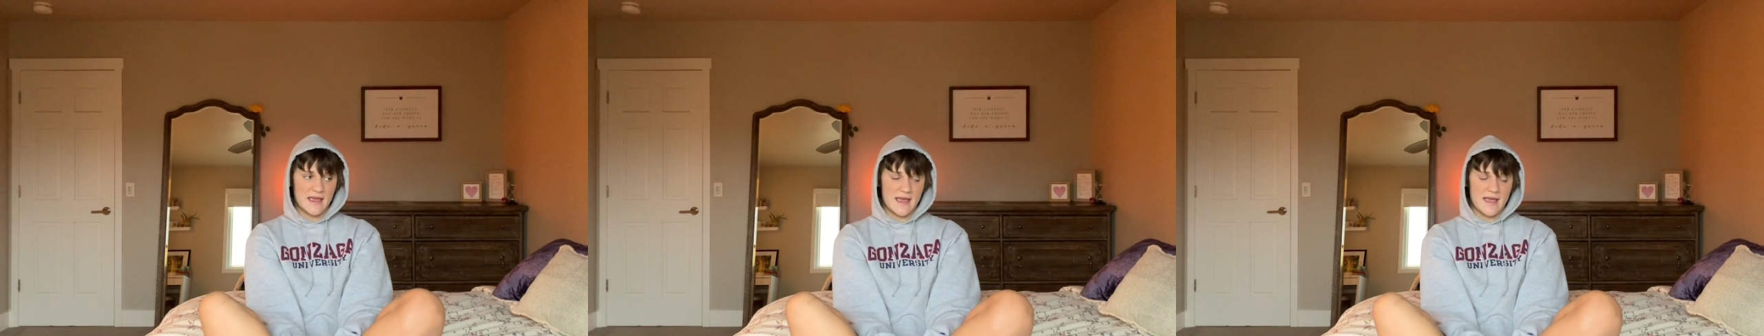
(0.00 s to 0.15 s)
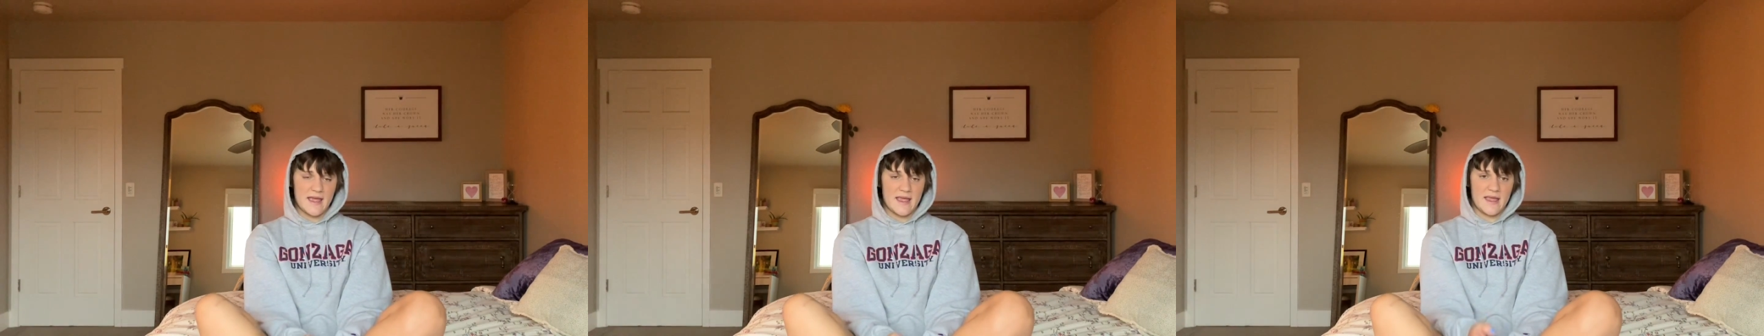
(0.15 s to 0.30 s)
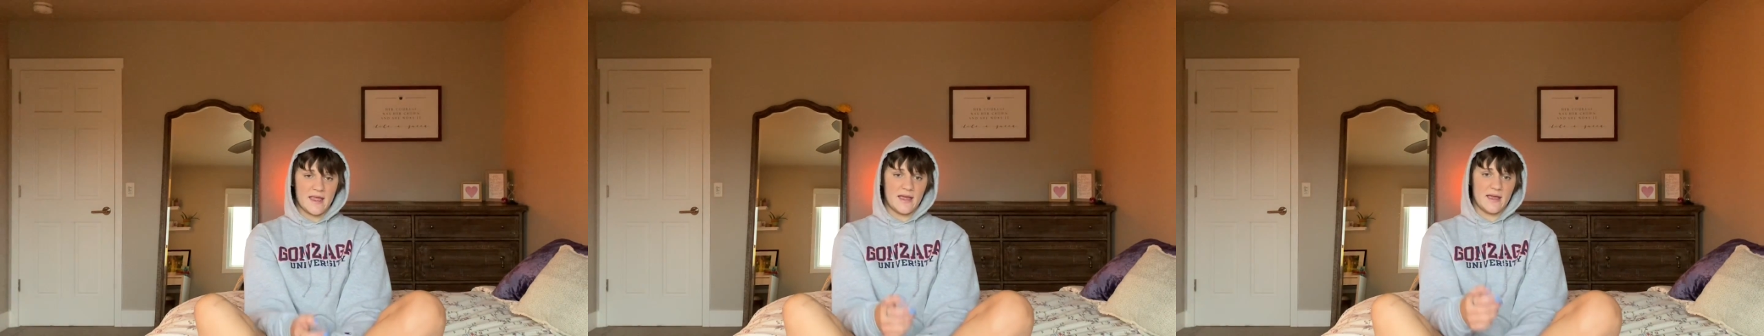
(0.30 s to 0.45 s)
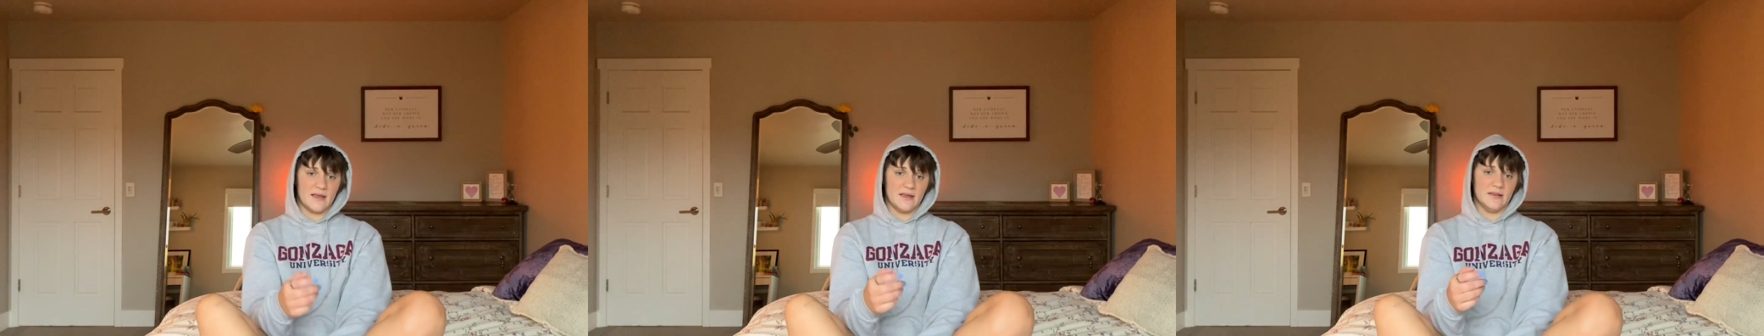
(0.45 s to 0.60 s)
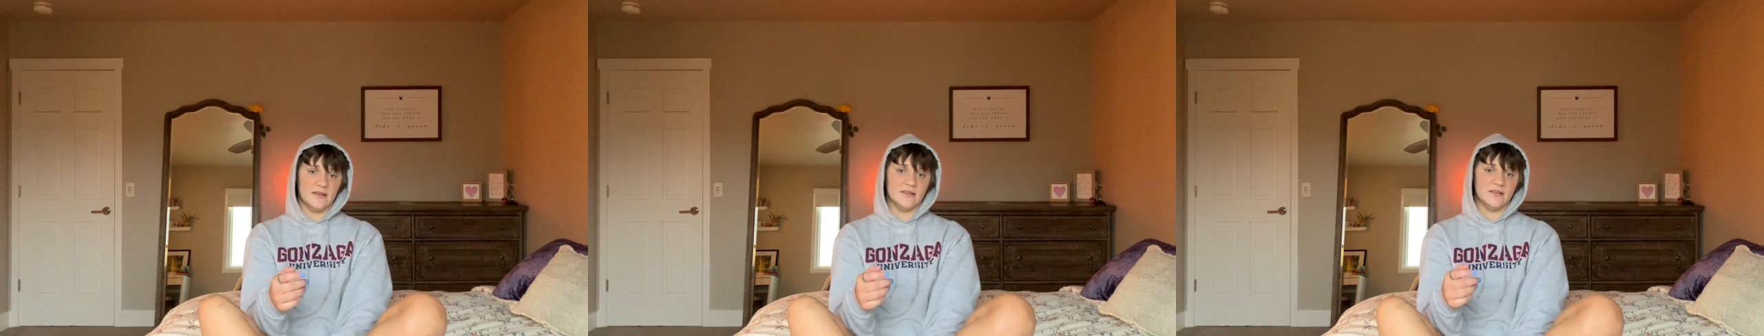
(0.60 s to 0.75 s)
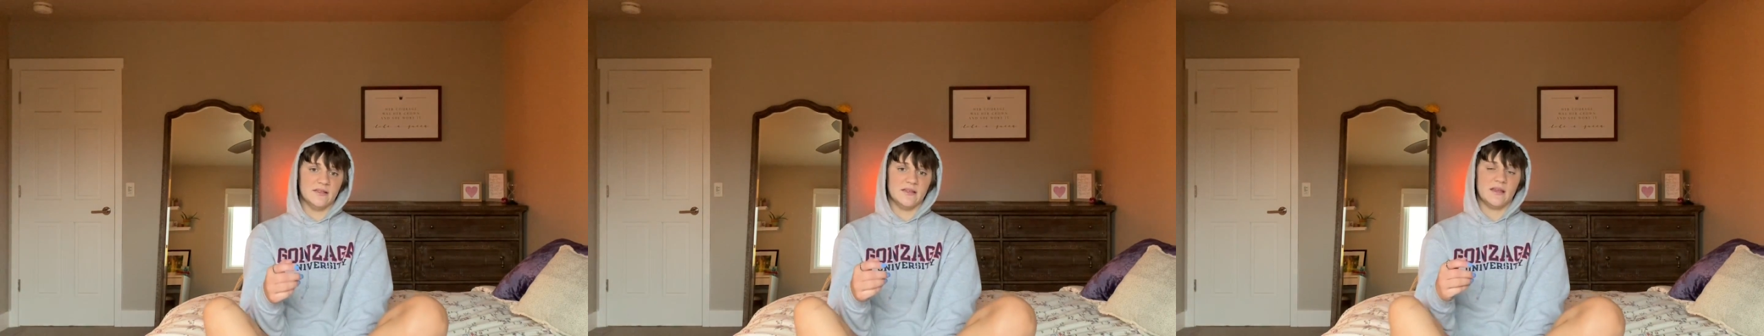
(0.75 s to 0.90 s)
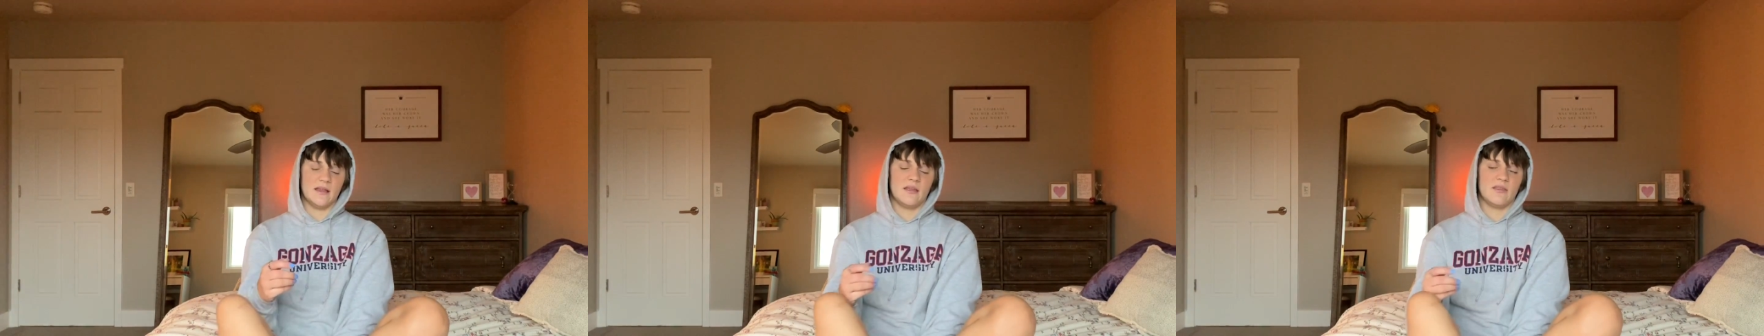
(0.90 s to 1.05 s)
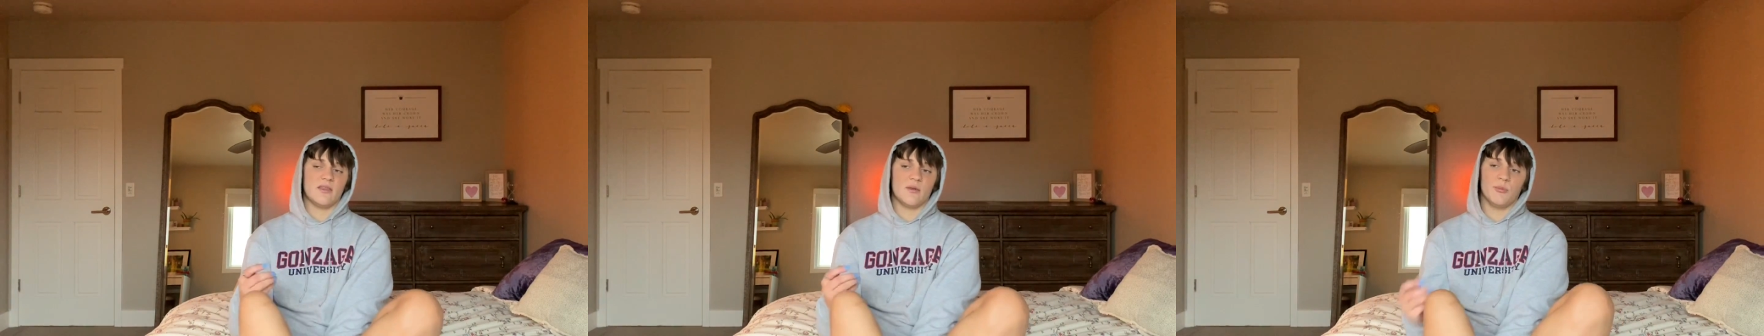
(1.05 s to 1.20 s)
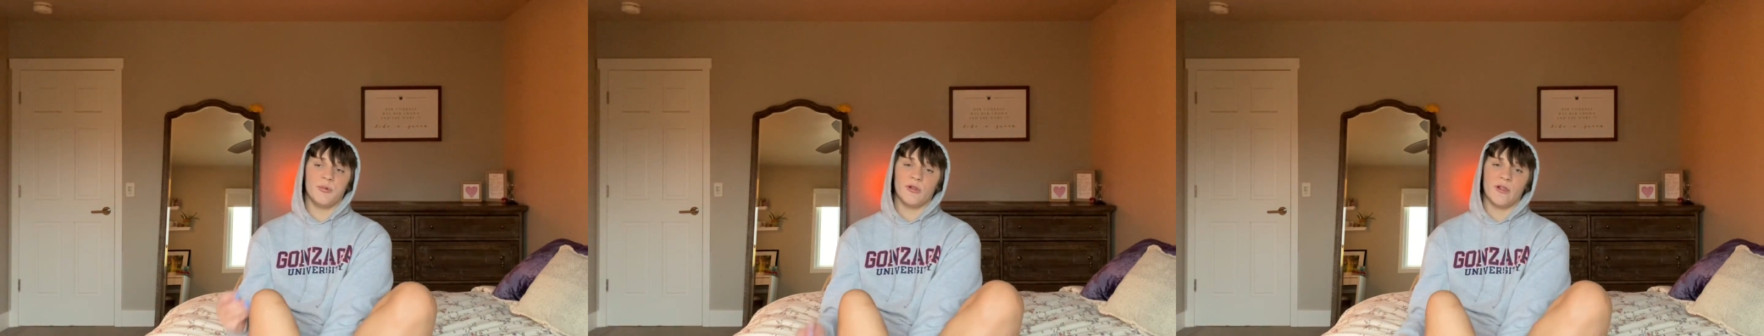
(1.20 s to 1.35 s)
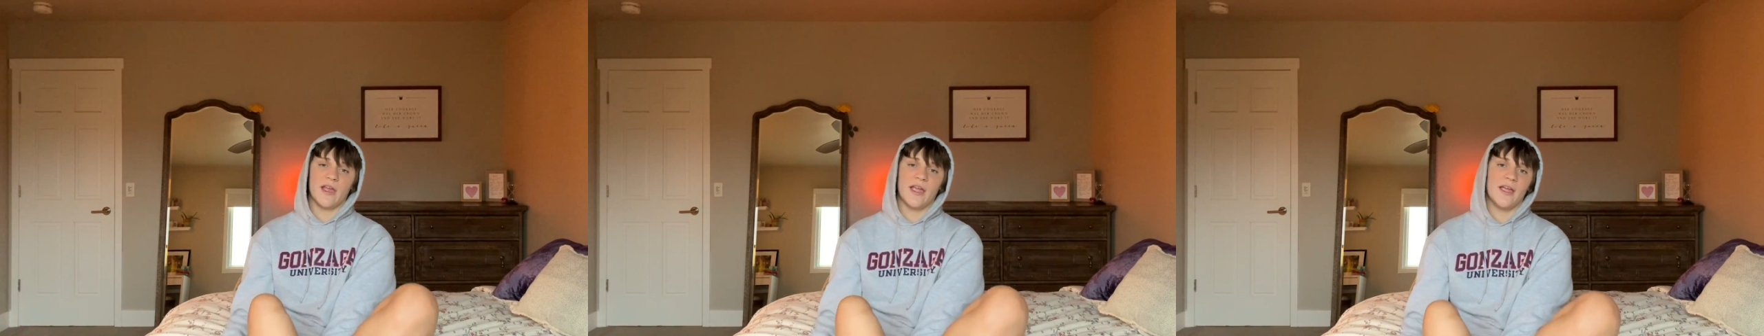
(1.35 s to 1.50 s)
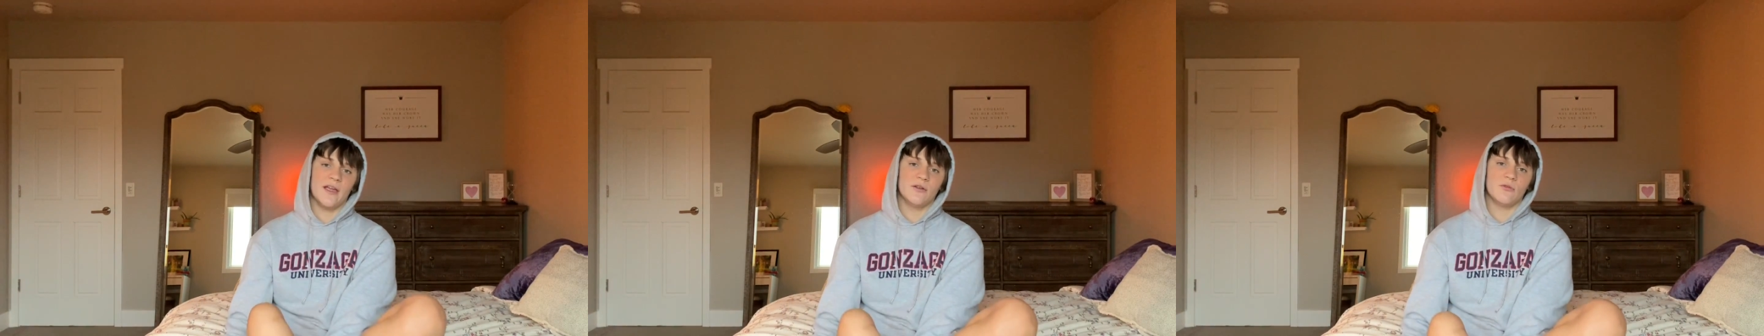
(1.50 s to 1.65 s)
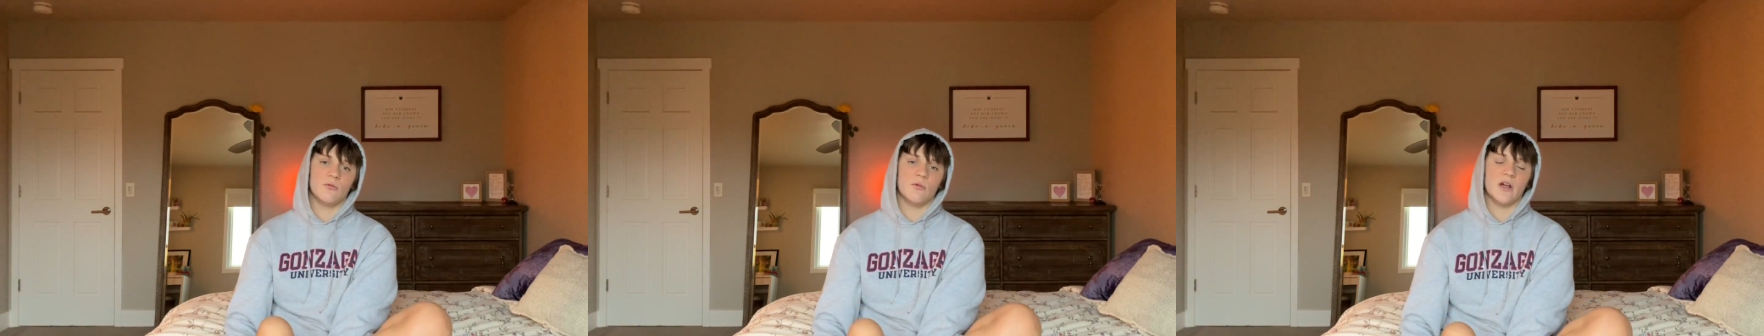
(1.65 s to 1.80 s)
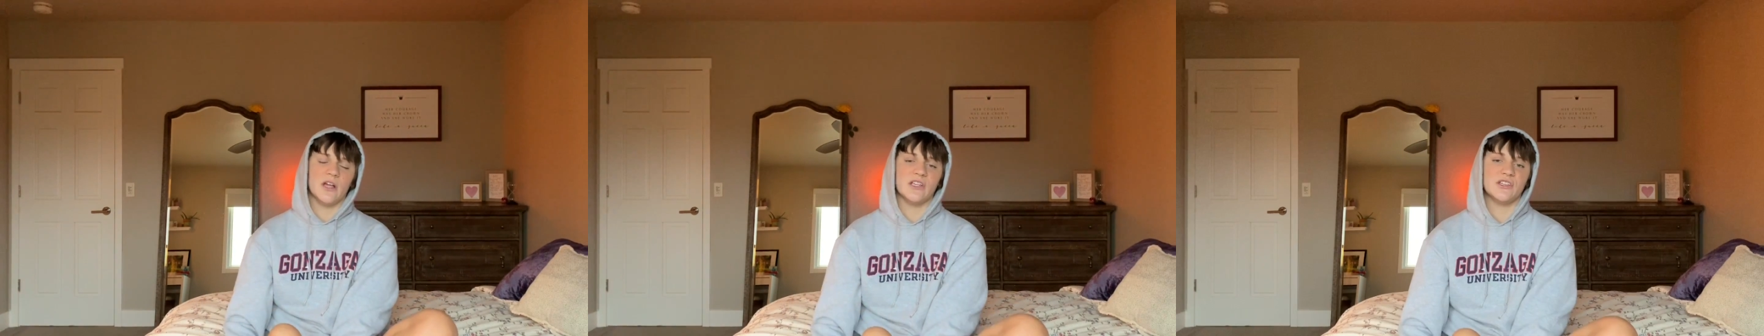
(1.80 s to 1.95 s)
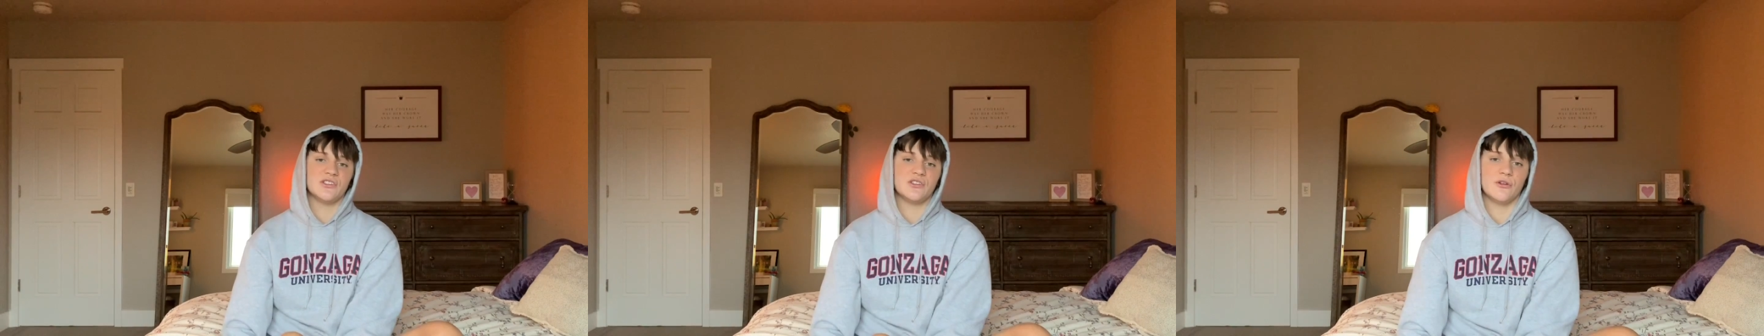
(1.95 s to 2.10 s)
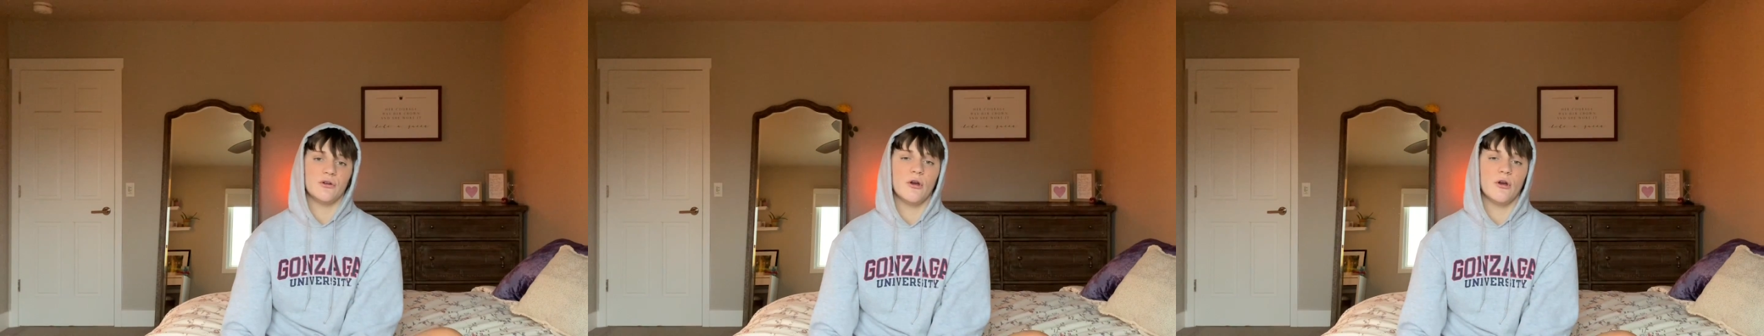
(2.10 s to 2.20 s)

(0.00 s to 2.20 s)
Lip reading: and the plan was to